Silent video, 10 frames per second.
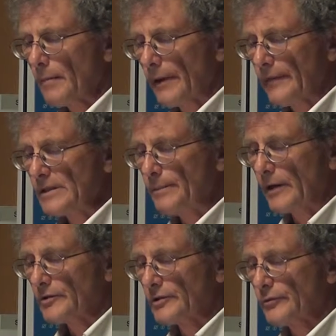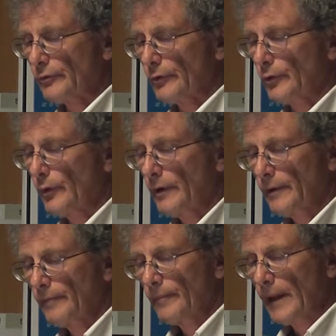But this much is true.
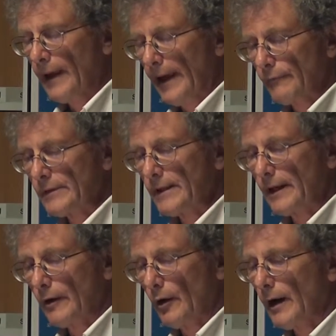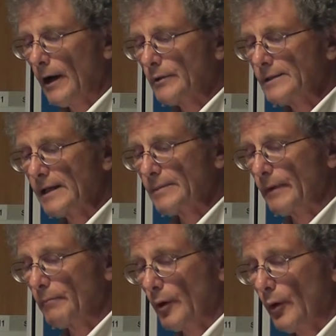Everything in our house has
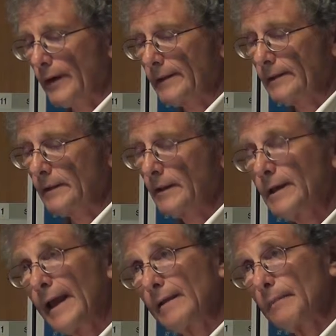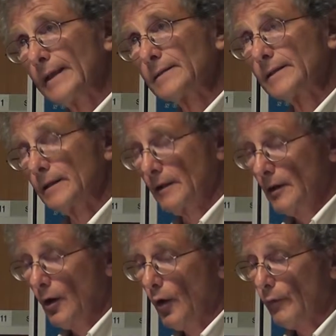been broken and mended
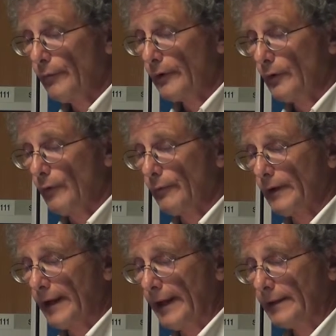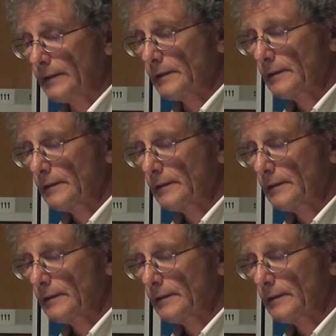over and over again.